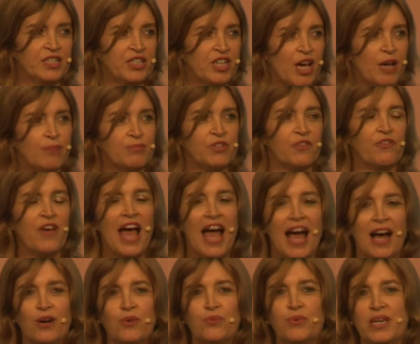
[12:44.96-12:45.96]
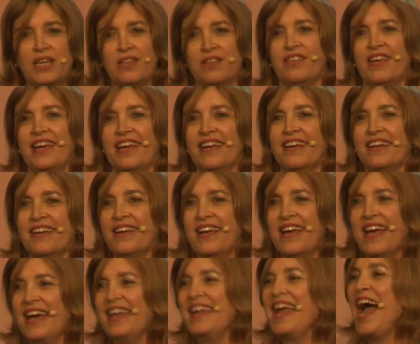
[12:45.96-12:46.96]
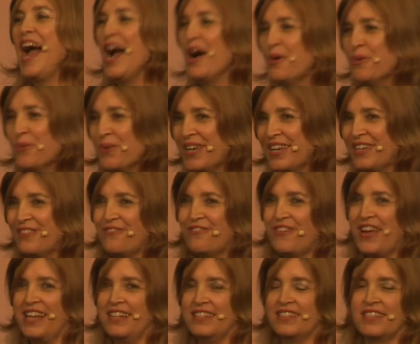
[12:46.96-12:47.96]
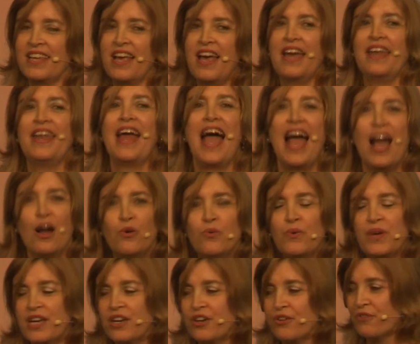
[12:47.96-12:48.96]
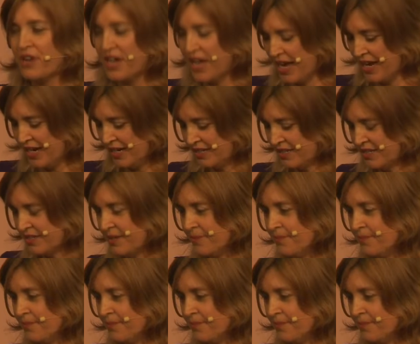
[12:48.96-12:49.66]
in terms of how we think and how we invent and how we create.